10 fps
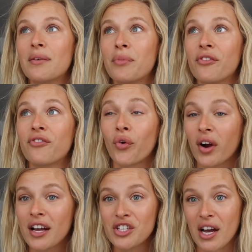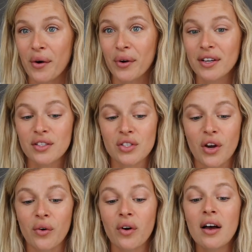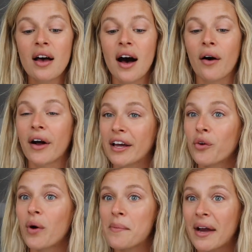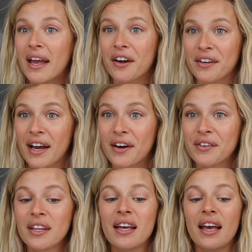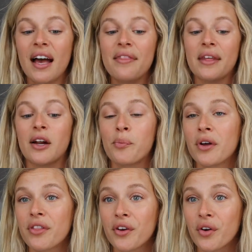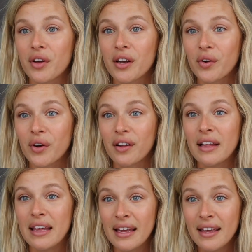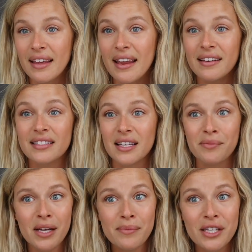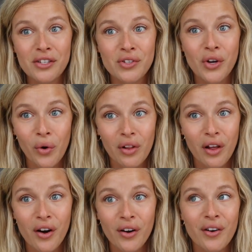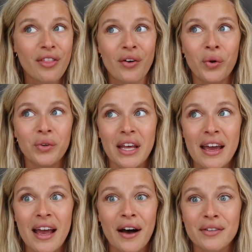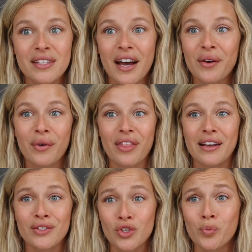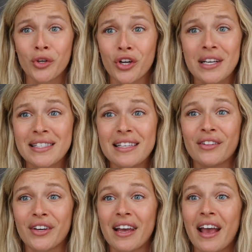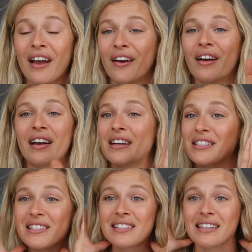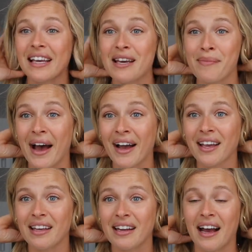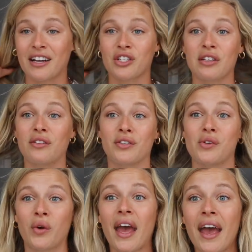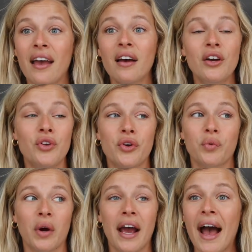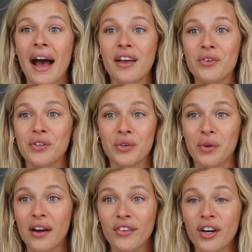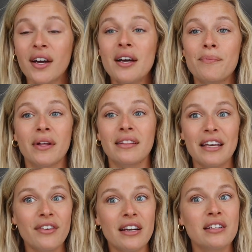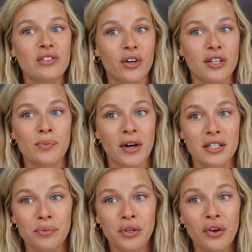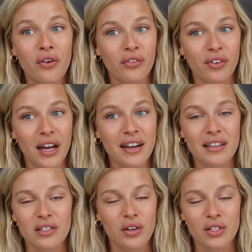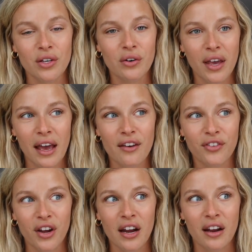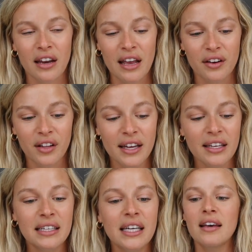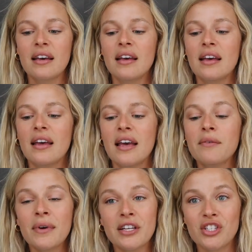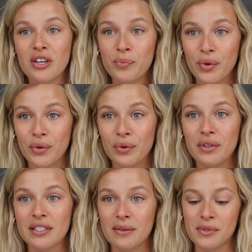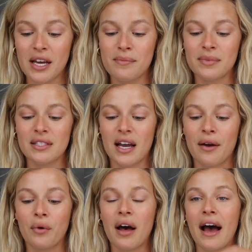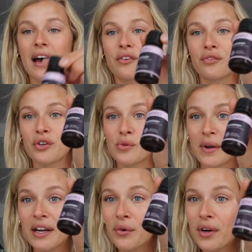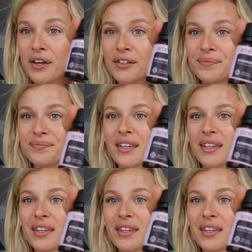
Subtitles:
before I shower, so I'll kind of wet my hair down and then I'll put the coconut oil in it, and sometimes I just go along the whole day outside with like super greasy looking hair and I just slick it back and it actually looks okay. You can wear a hat, you can do whatever, but leave it in as long as possible. Overnight is also okay if your hair can handle it. In my shampoo, sometimes I will add rosemary oil.